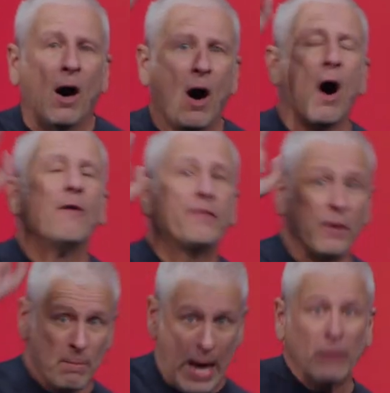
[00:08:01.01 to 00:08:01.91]
off
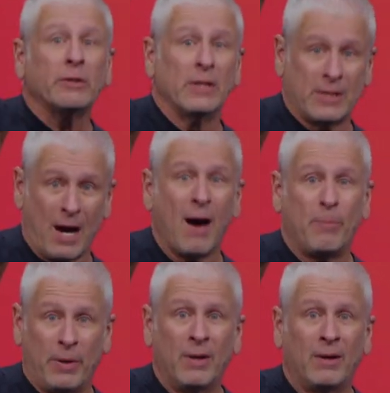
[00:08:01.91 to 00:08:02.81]
the
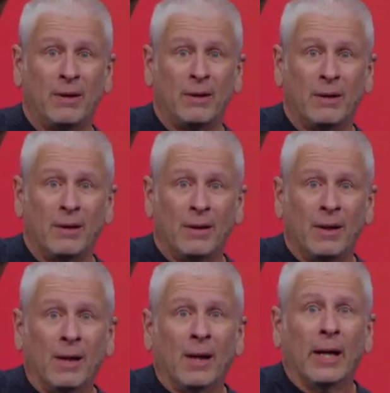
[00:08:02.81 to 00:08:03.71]
mountaintop,
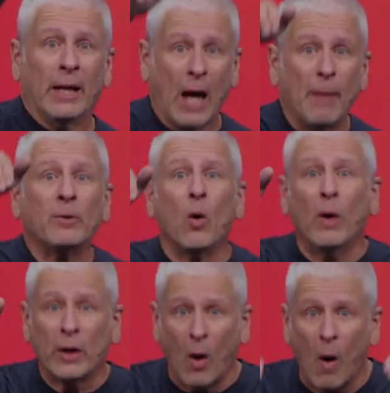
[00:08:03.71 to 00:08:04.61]
and I'm
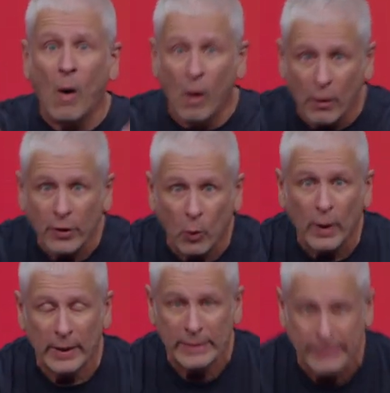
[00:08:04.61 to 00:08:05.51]
going all the
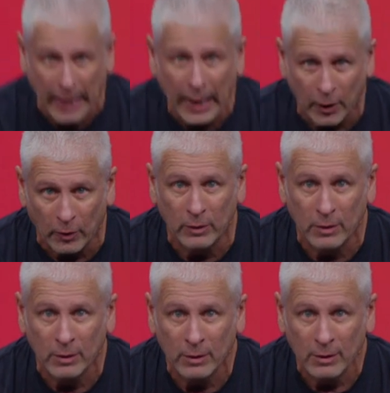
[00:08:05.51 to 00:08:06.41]
way down
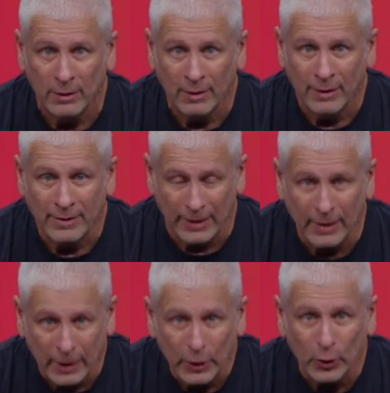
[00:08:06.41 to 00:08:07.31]
to
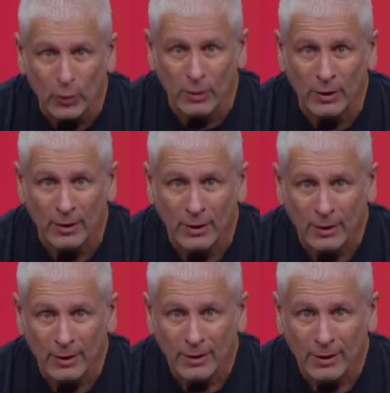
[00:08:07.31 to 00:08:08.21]
kneel
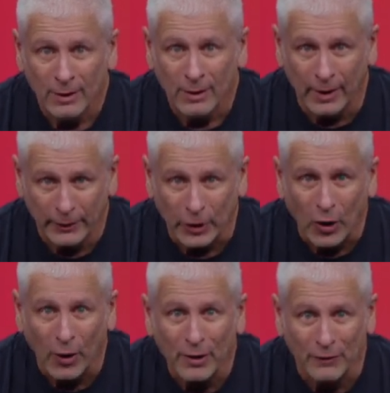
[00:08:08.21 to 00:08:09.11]
in the
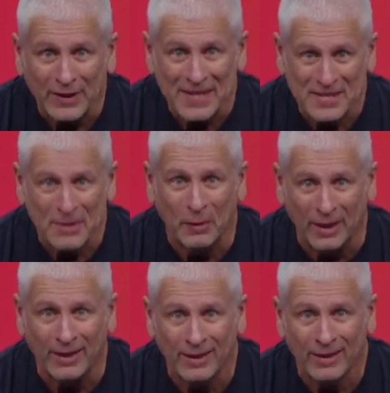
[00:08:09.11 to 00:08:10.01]
Garden of
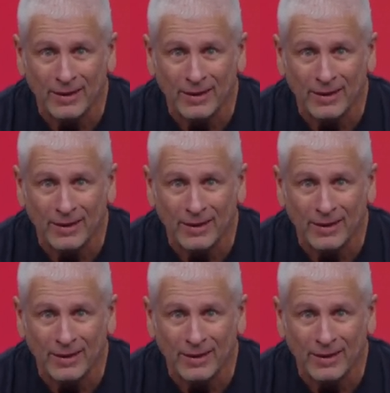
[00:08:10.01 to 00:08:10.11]
Gethsemane